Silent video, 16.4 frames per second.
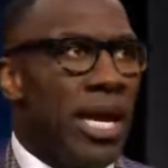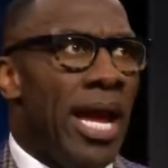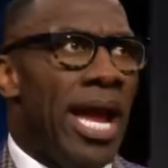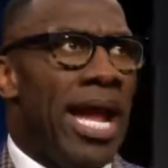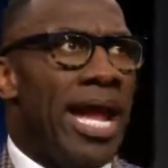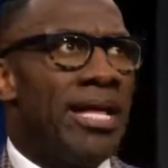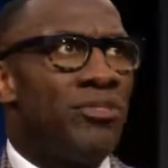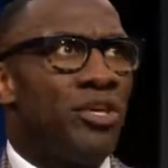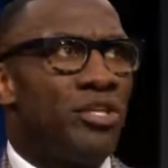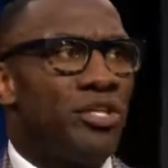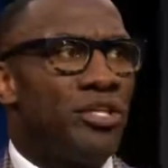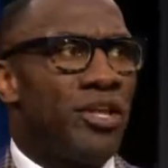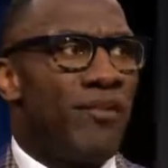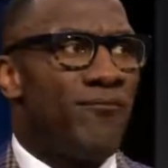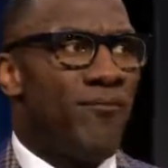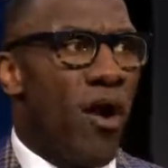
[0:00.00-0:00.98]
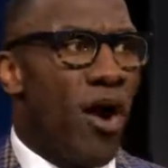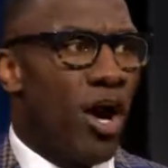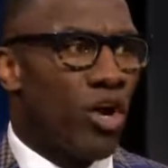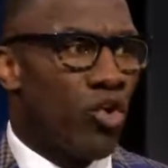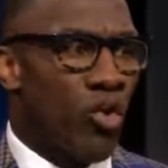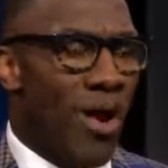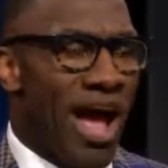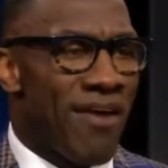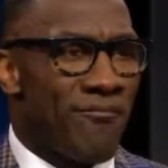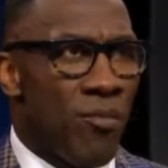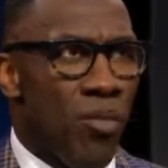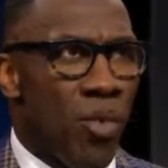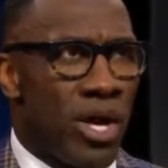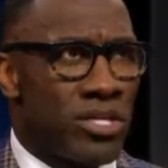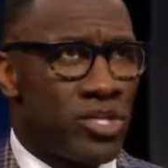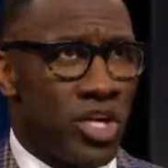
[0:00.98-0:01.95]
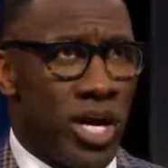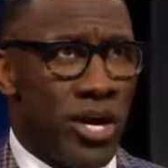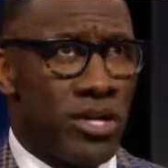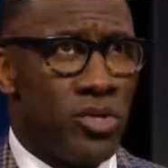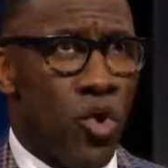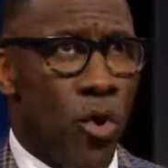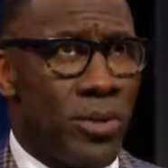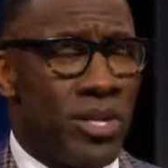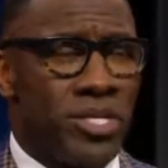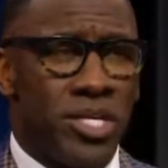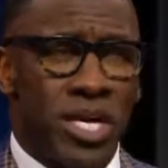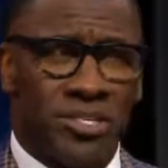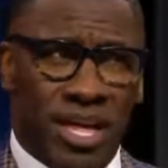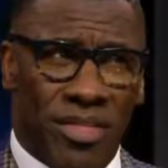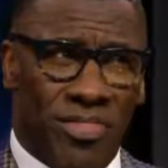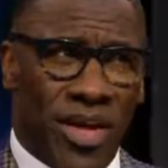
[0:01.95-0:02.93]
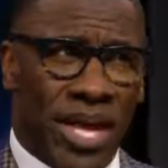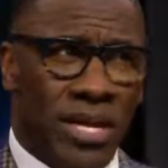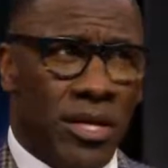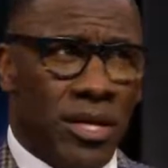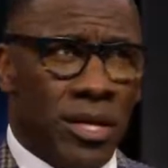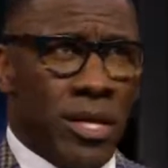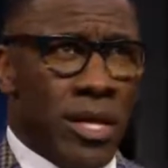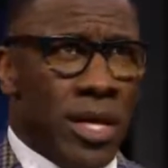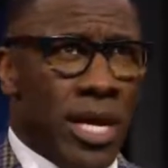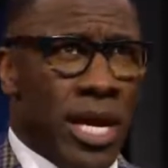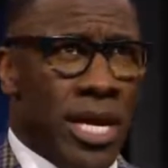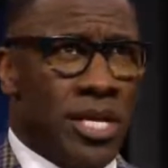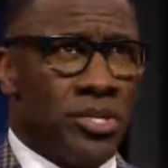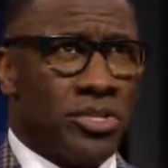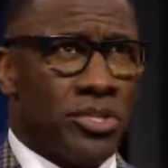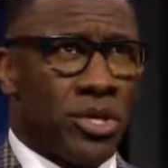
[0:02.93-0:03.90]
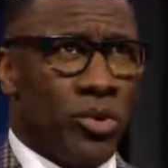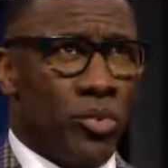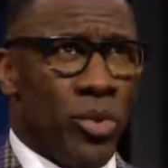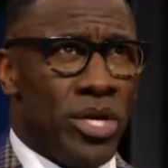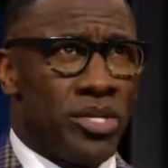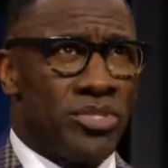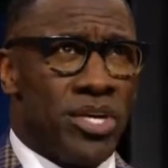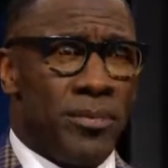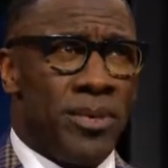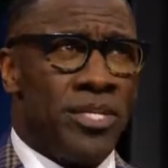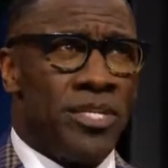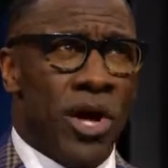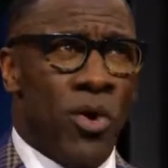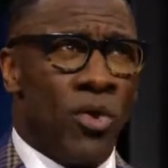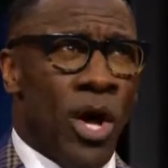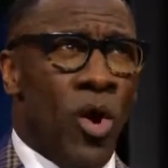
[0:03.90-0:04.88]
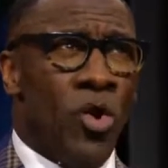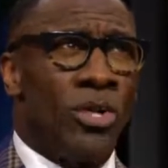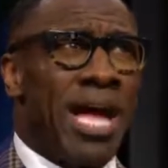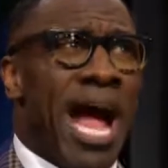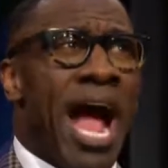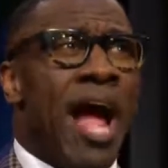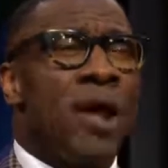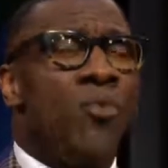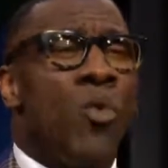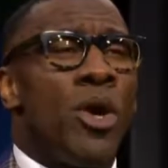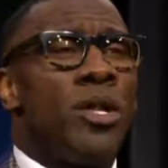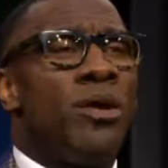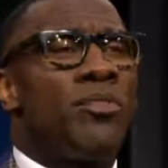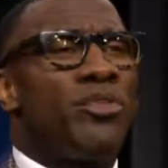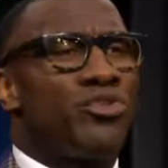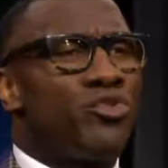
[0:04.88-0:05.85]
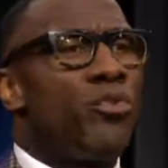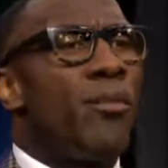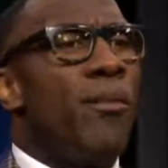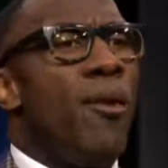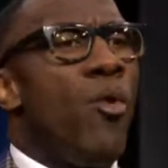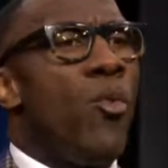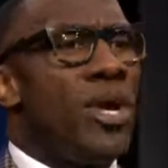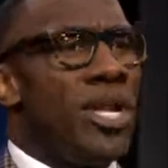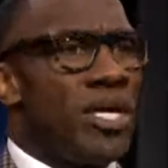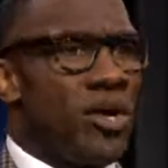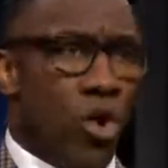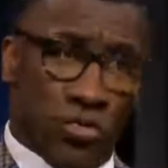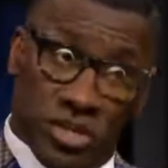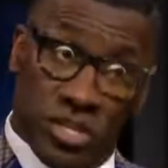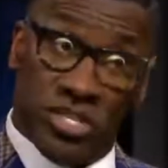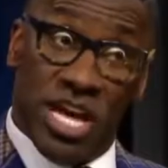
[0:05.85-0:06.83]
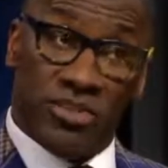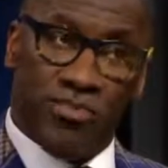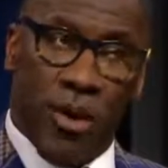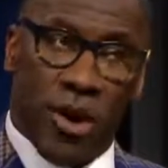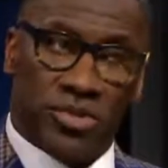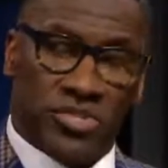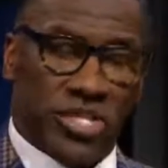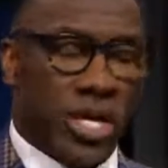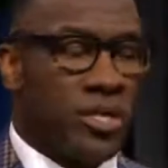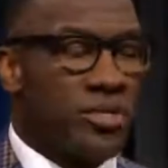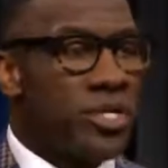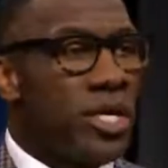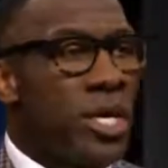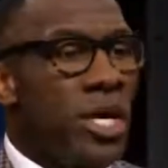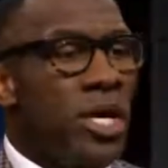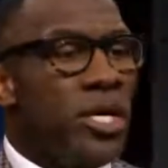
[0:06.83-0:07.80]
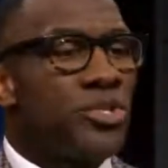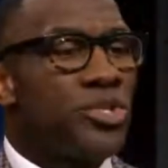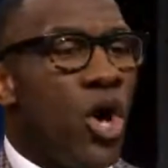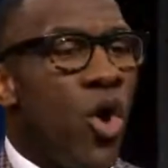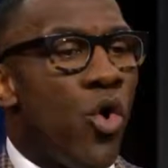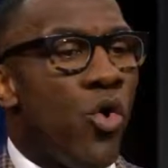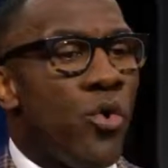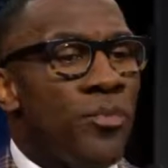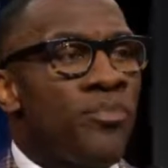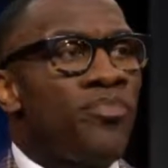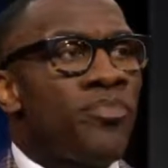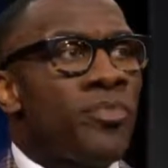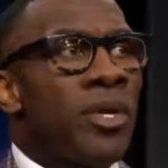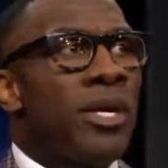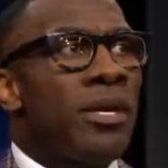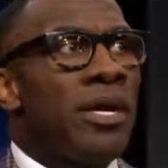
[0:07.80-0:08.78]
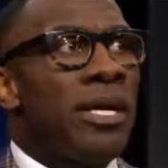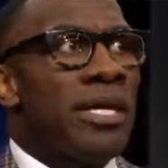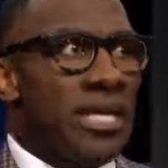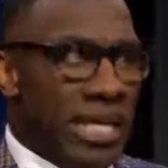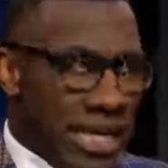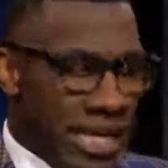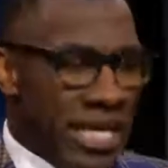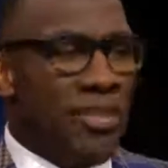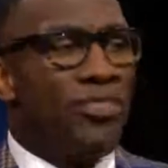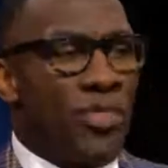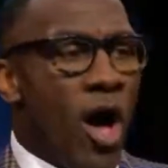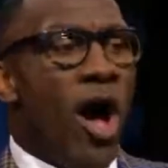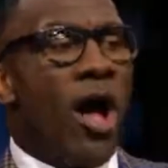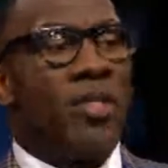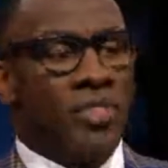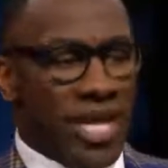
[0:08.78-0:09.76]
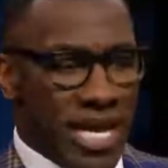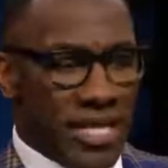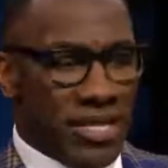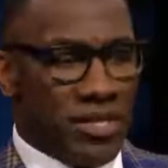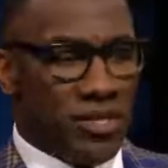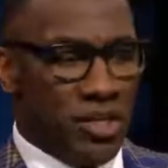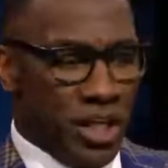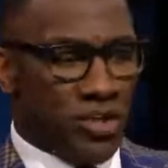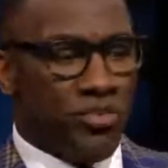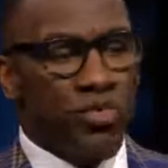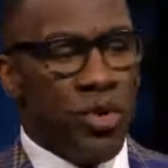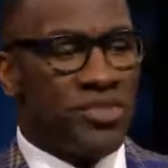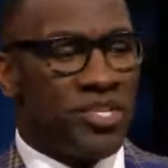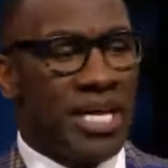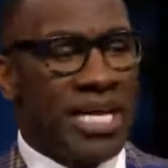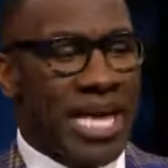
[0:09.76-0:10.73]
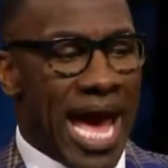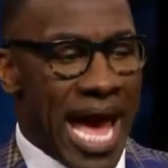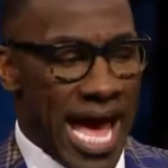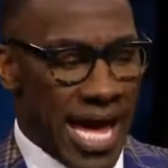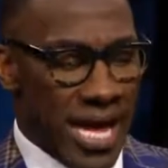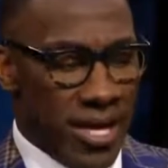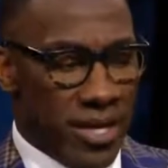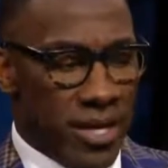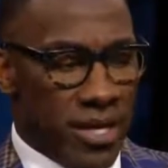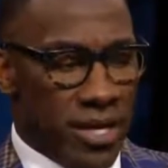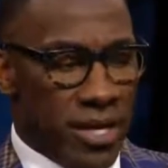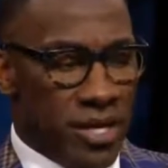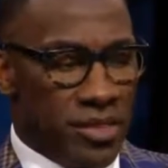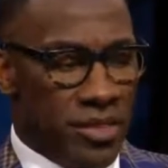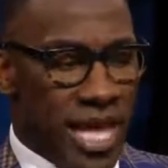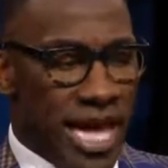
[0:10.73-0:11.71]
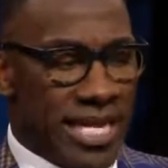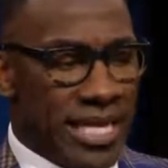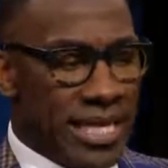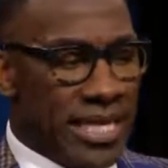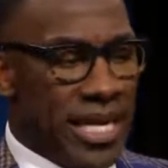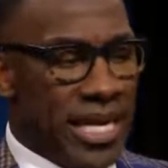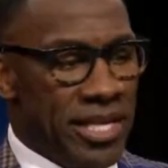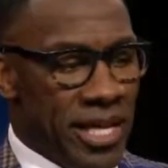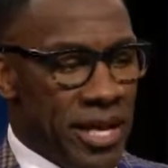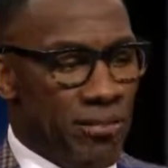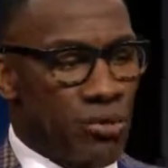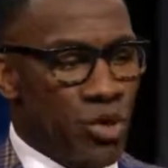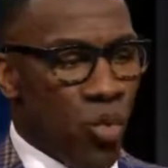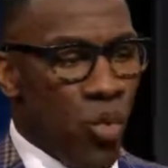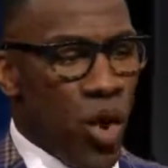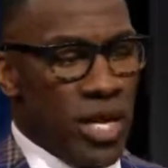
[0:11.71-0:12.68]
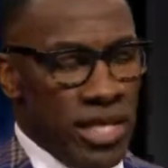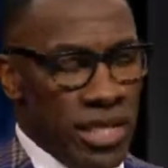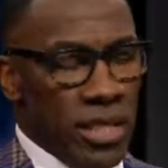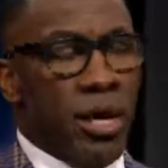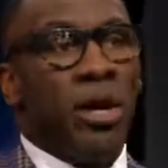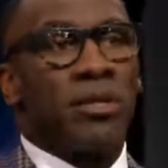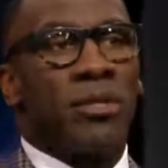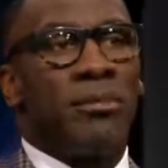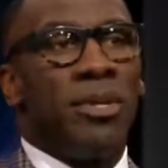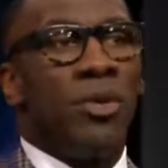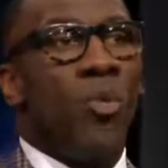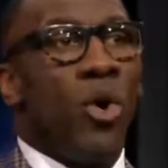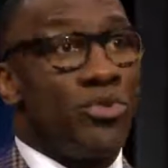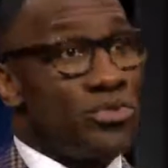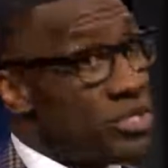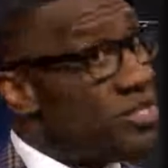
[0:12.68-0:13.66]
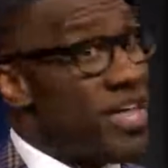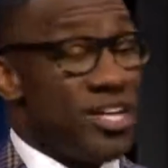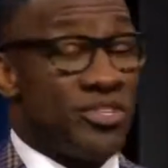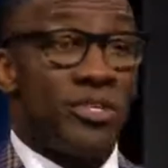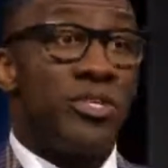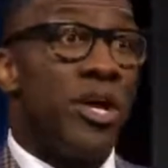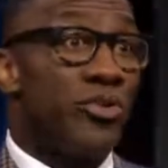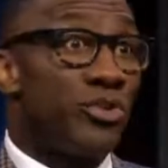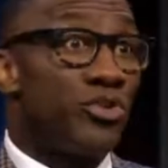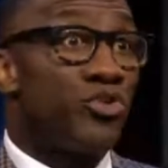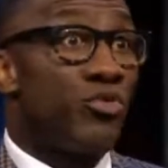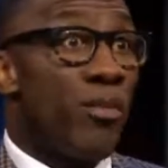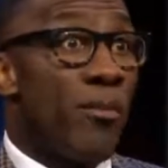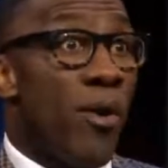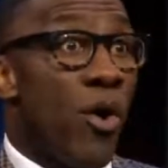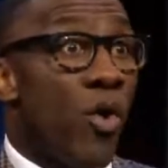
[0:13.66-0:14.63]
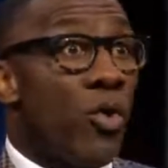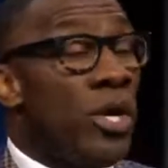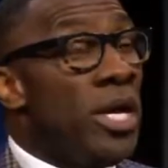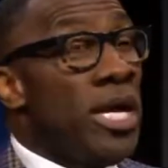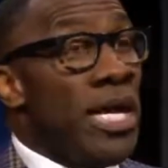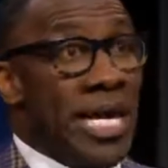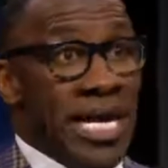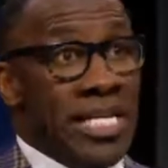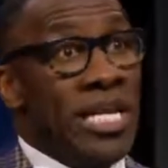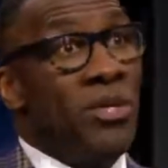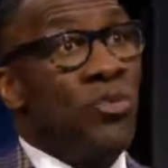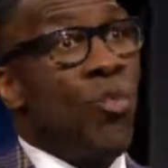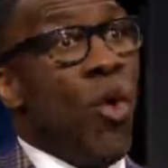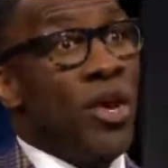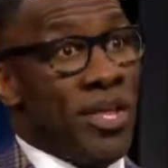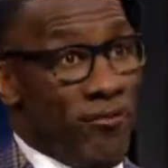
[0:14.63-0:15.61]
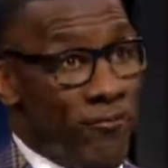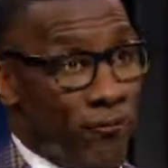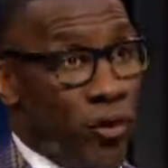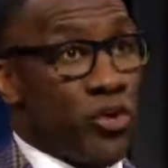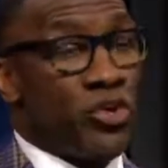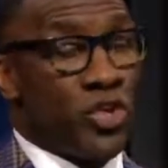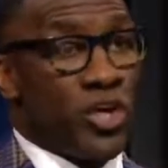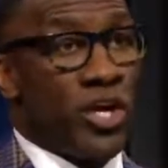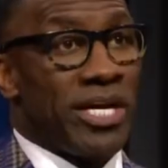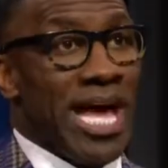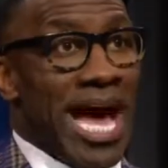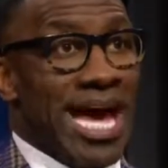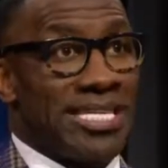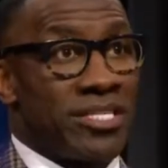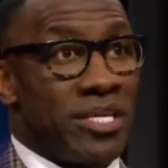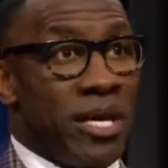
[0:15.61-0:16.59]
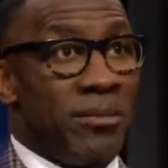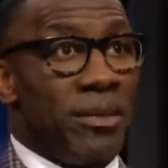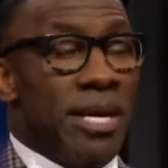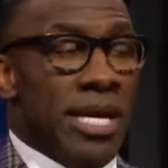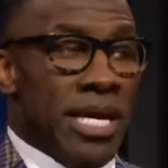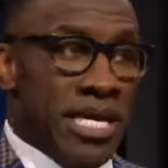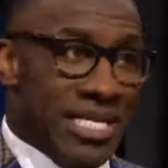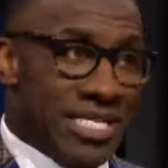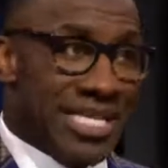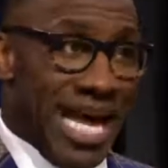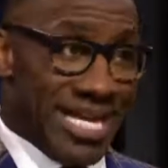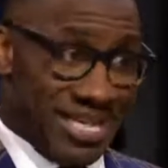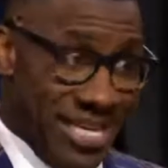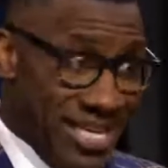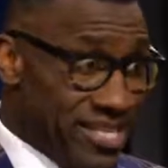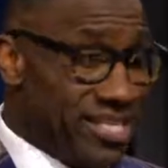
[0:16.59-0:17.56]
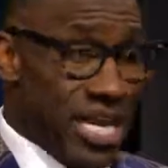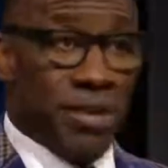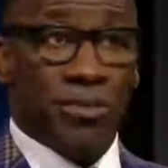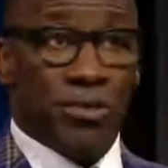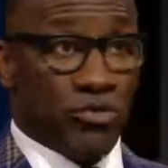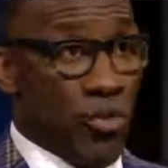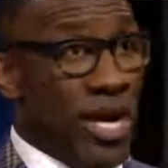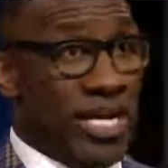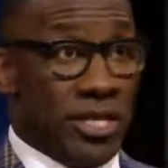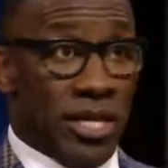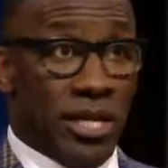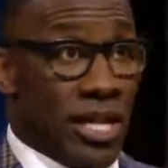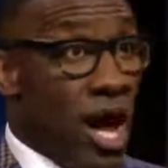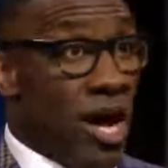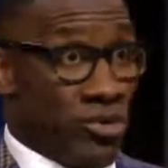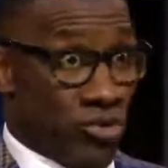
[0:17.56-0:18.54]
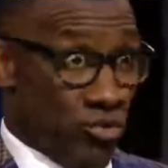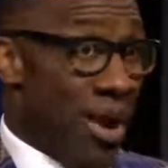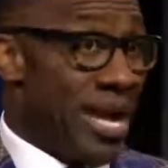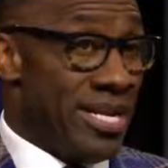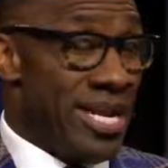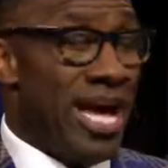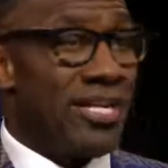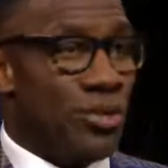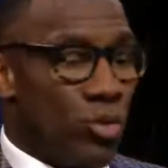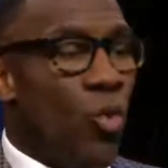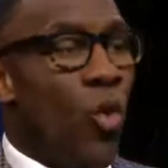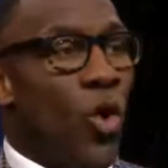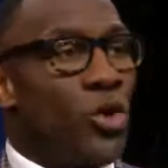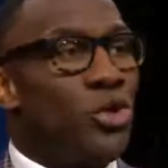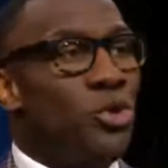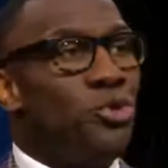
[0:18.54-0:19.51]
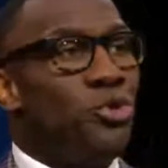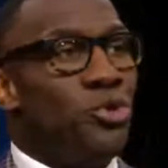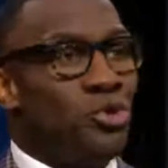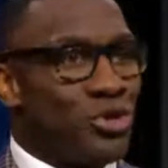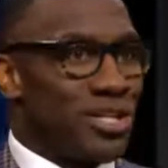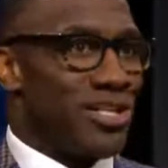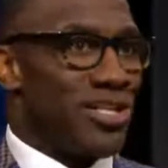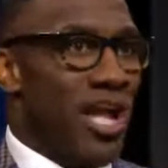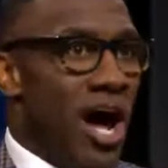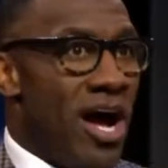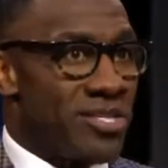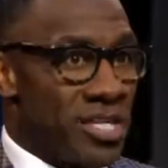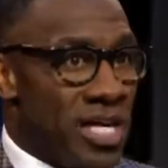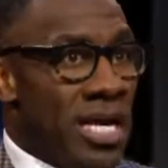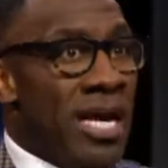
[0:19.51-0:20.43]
And this is a far cry from what Jerry normally does. I think in his career, Skip, he's only hired one other Super Bowl winning coach, and that's Parcells. So he thought that this was the guy that could get him to what he ultimately wants, and that's another Super Bowl. He didn't want a first-year guy, Skip. He's like, this team is ready to launch right now. The word you use is launch.